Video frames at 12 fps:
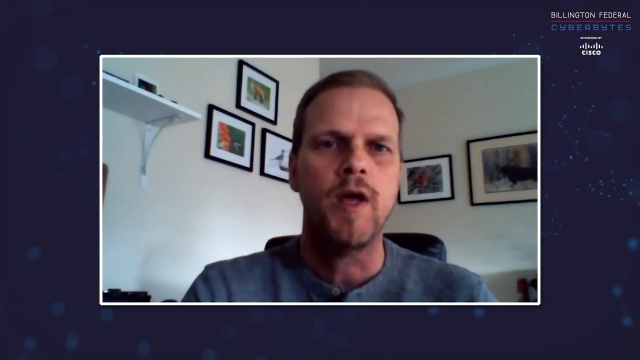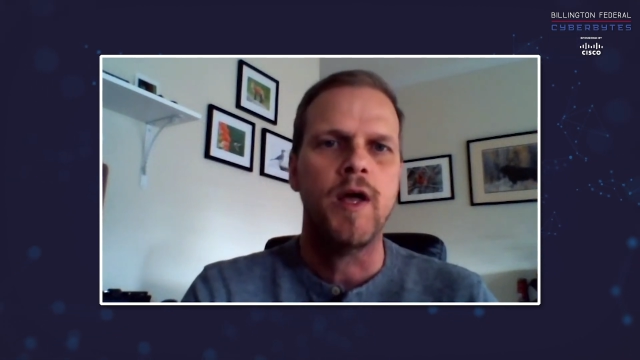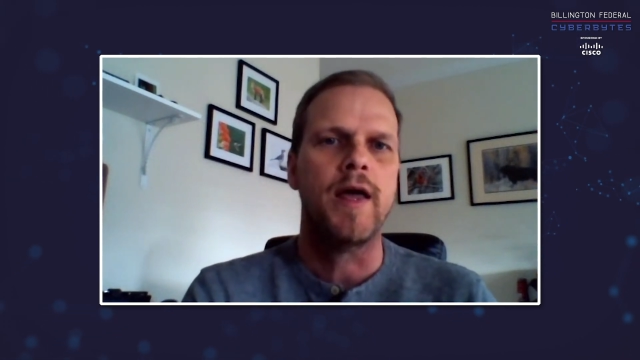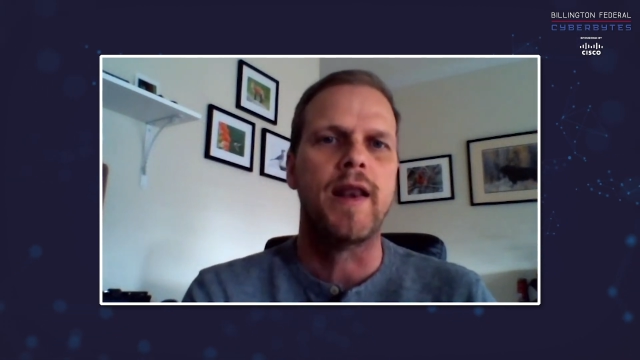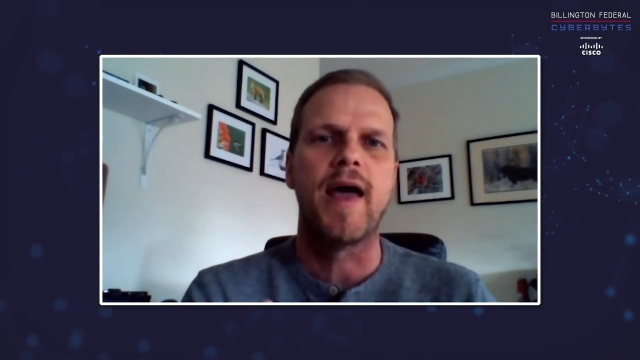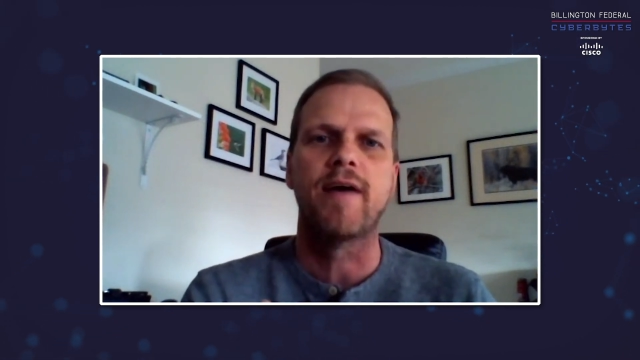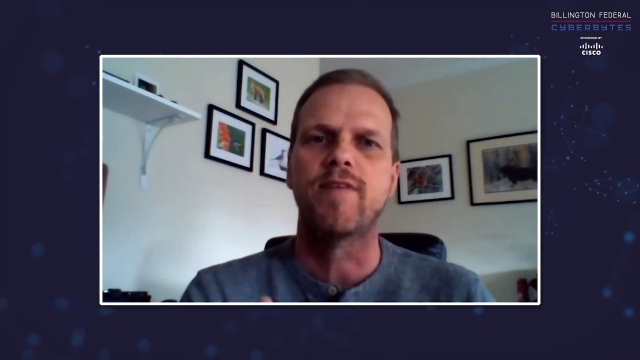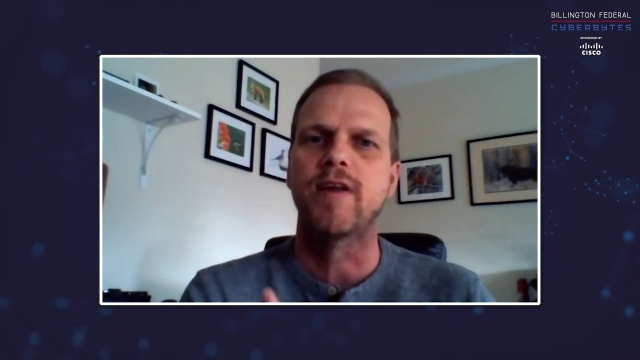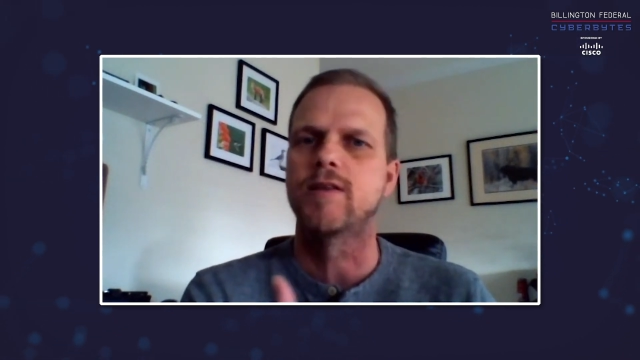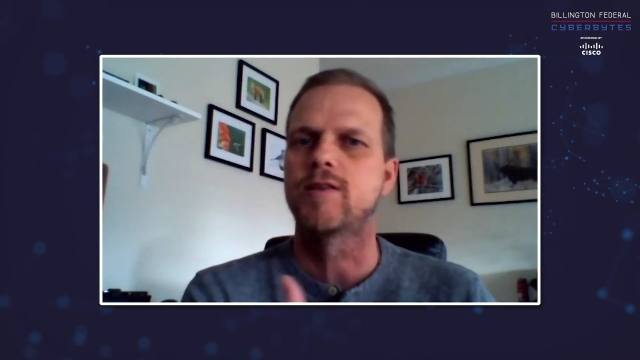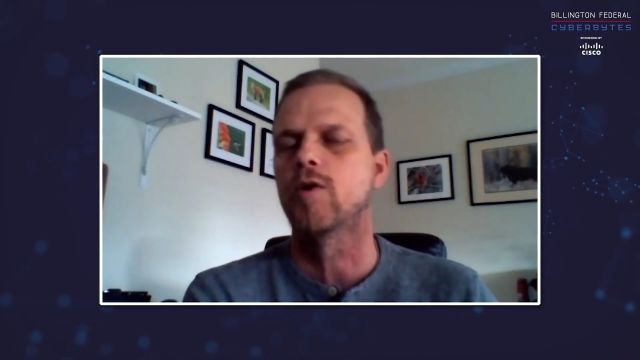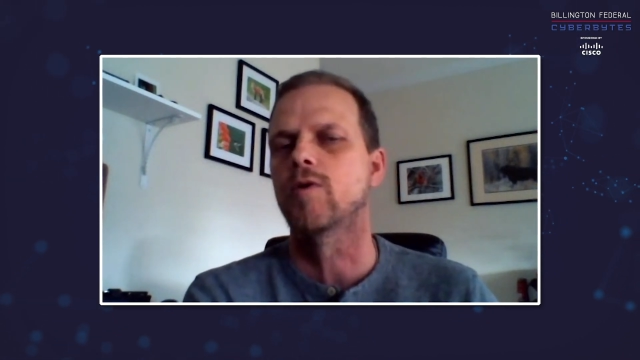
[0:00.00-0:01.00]
and
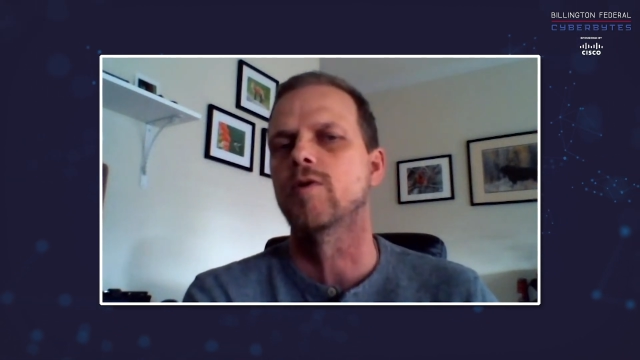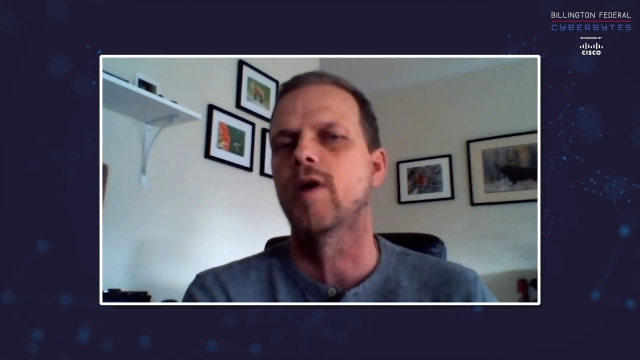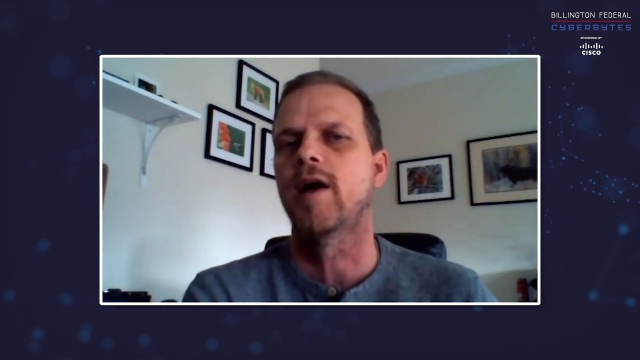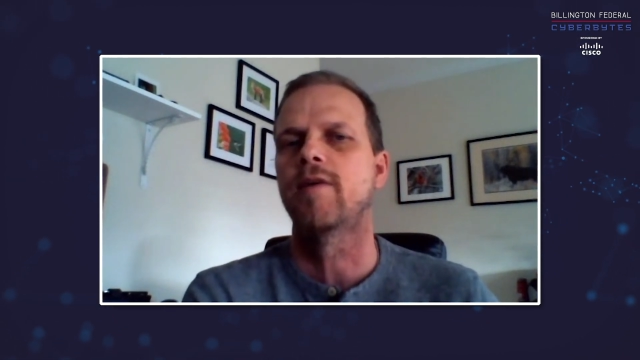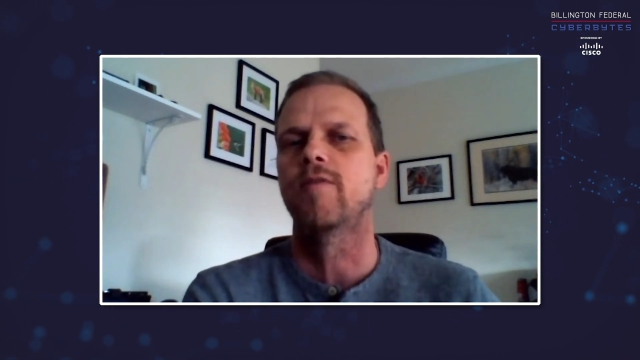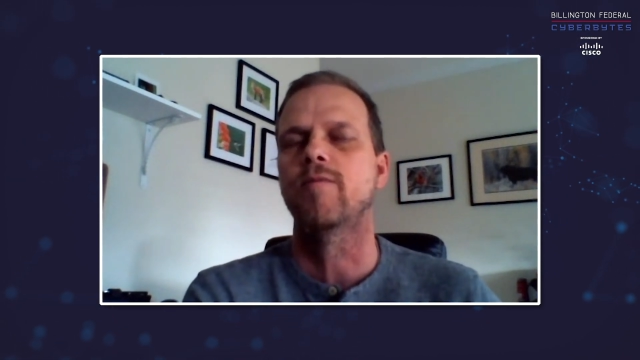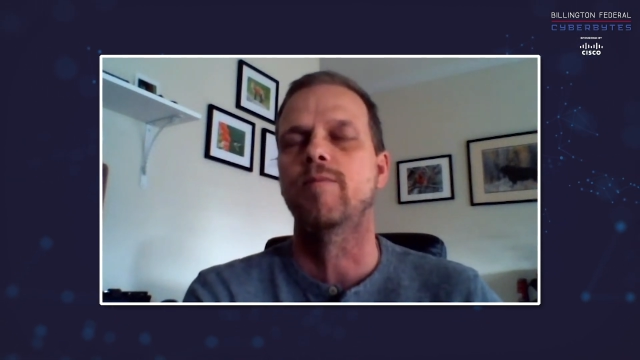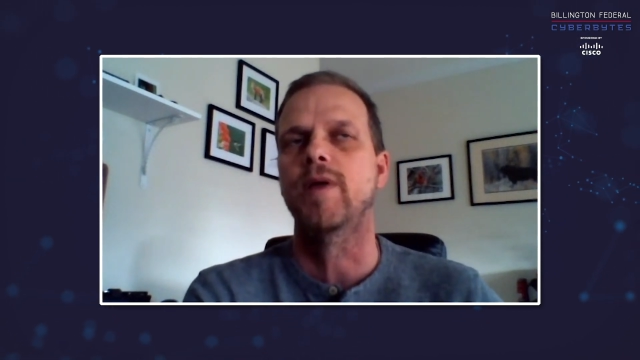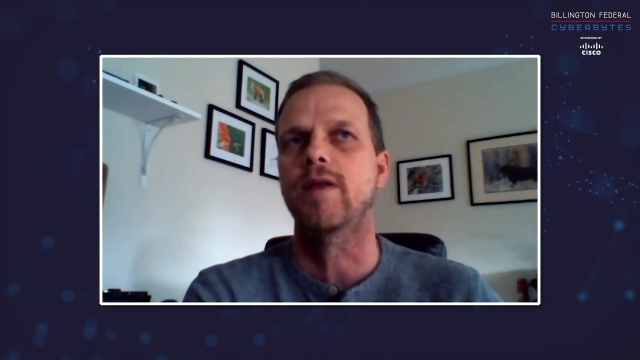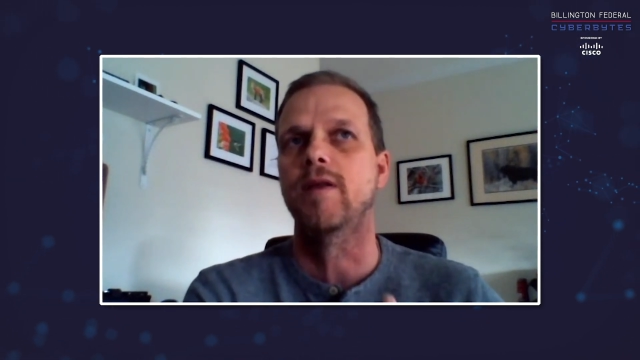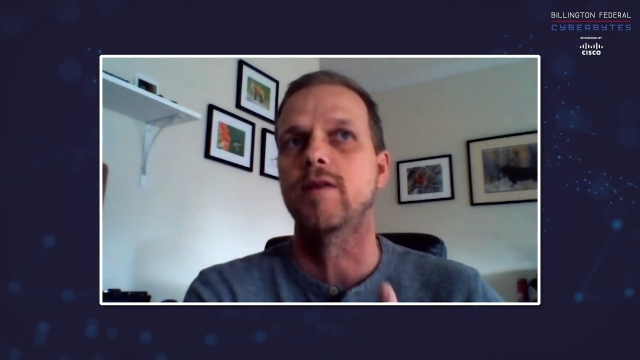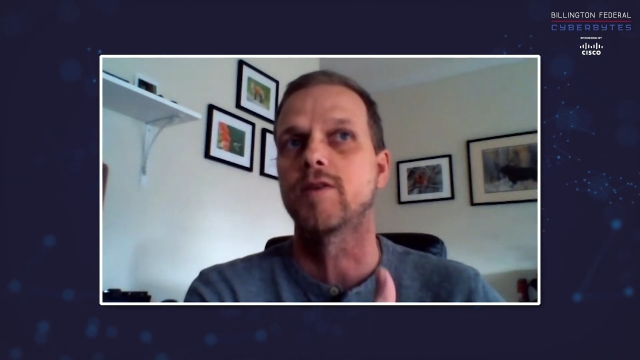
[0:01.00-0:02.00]
having
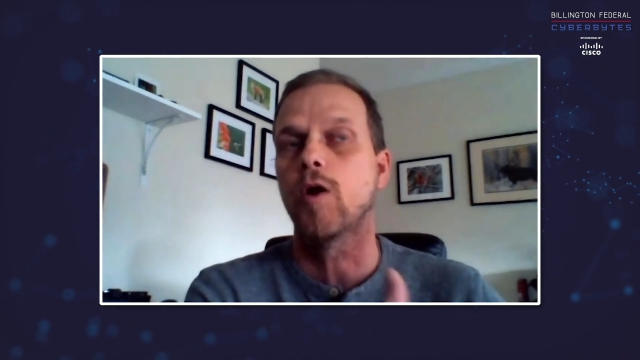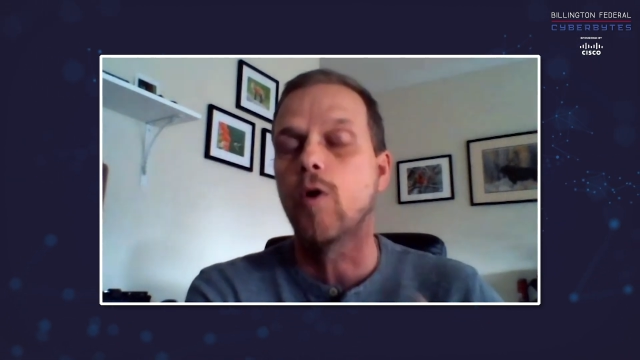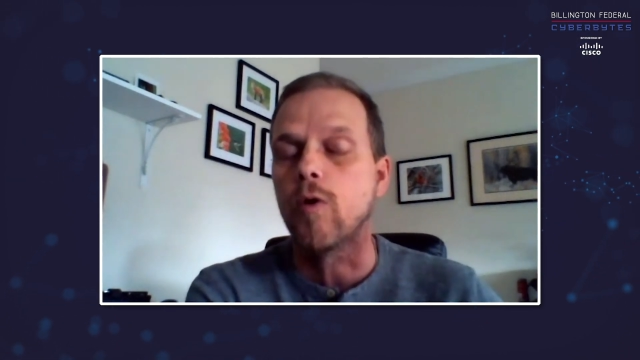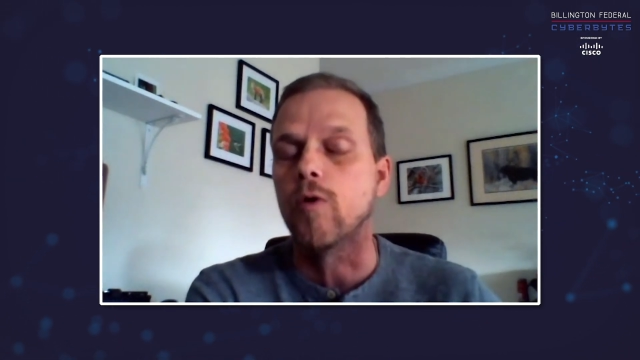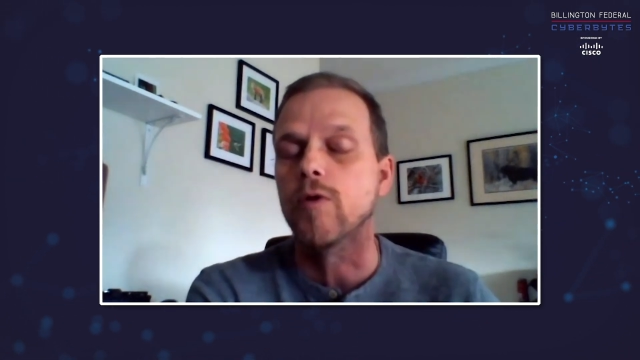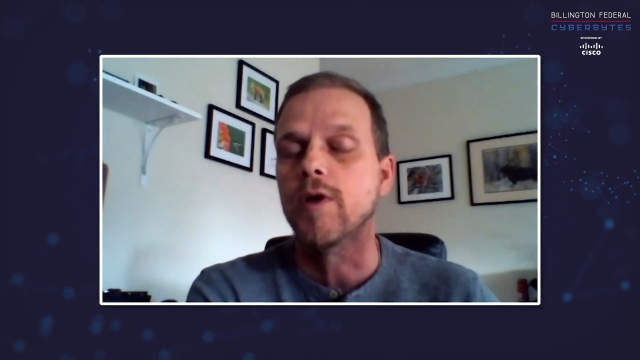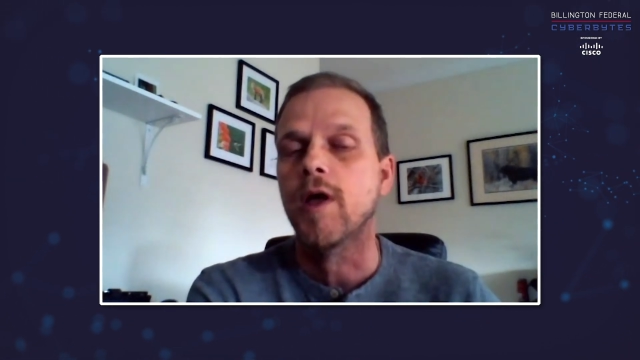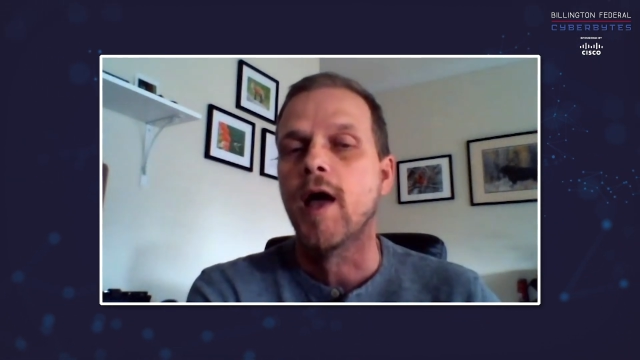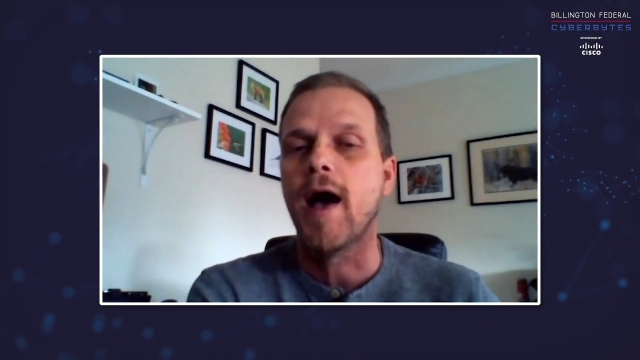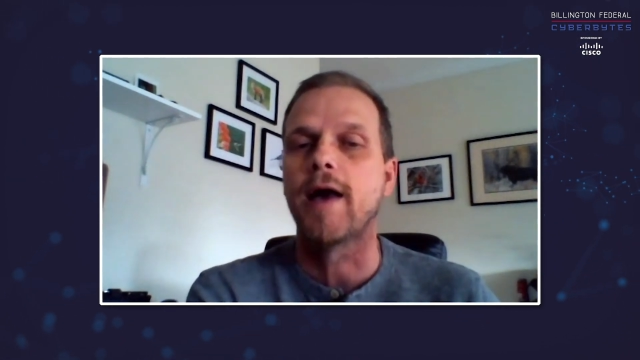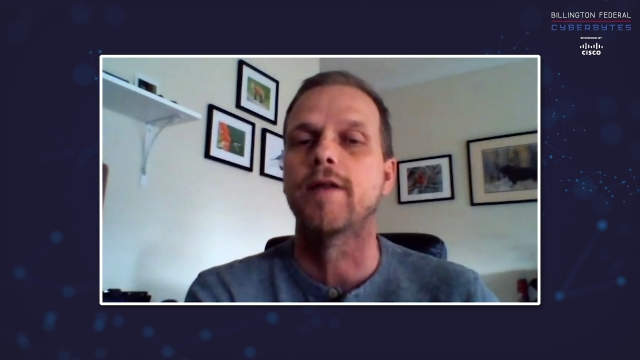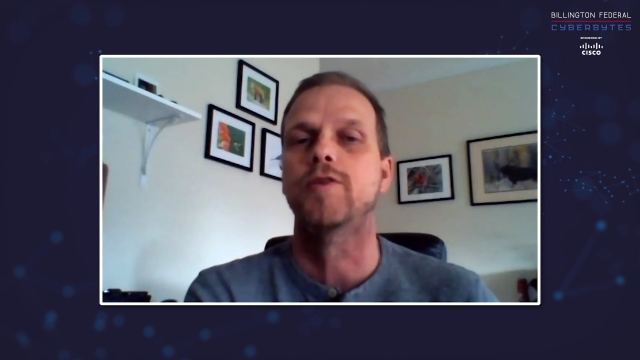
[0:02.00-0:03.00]
been told
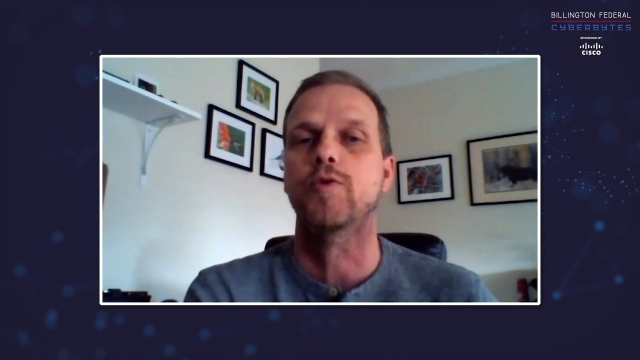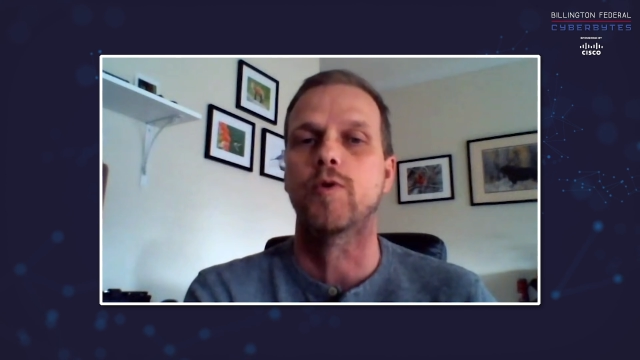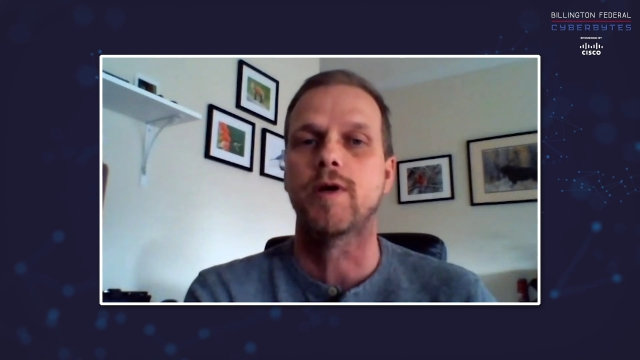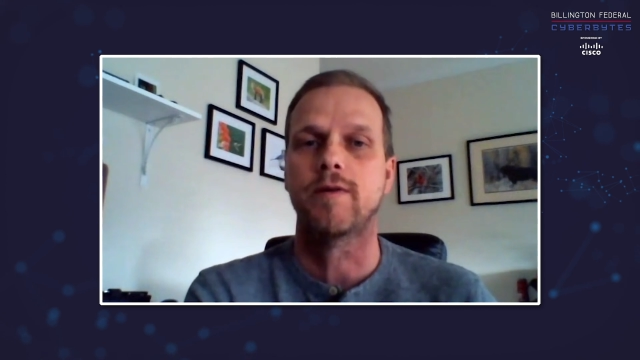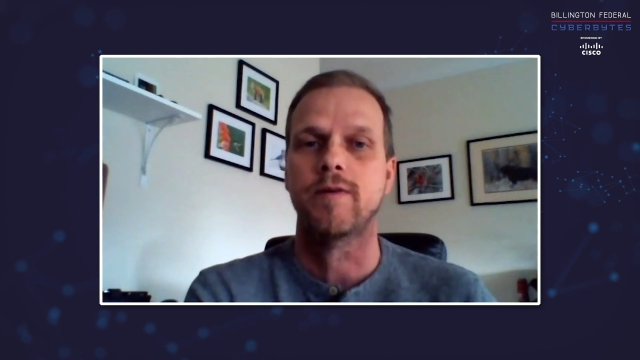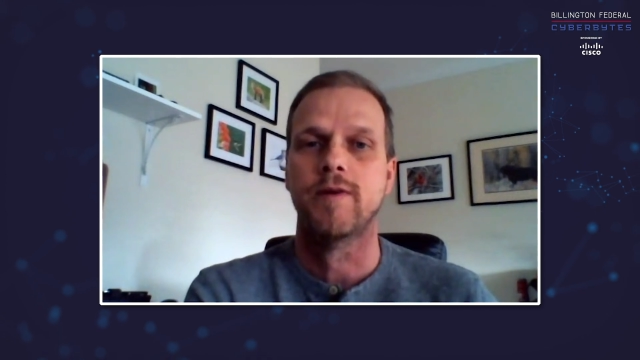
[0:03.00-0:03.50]
how to do it